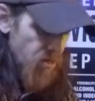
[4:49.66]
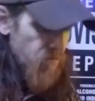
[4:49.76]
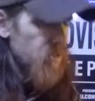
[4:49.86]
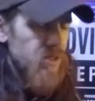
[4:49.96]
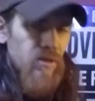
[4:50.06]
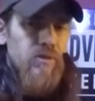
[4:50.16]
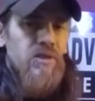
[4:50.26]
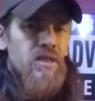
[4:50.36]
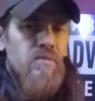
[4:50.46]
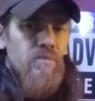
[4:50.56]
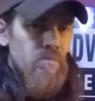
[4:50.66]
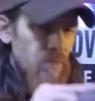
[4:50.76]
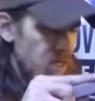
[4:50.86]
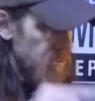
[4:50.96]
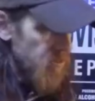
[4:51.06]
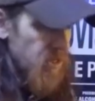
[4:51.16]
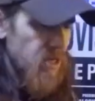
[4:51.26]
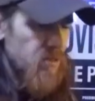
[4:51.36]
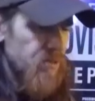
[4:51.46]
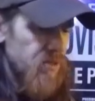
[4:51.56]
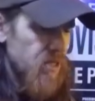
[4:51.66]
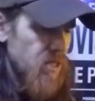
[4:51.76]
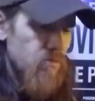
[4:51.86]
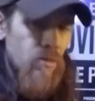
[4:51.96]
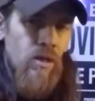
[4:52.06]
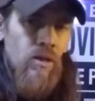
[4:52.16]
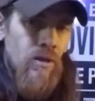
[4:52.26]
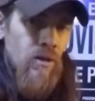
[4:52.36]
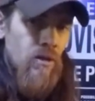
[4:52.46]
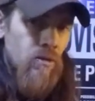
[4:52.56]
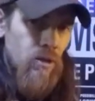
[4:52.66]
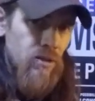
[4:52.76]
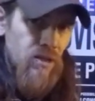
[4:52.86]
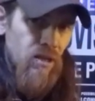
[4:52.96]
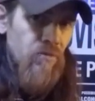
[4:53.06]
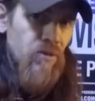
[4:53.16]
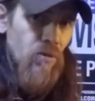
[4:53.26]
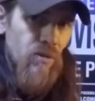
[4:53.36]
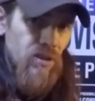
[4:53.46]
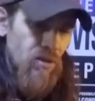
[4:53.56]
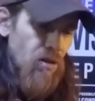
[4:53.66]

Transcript: every single time exactly the same. Because knife throwing is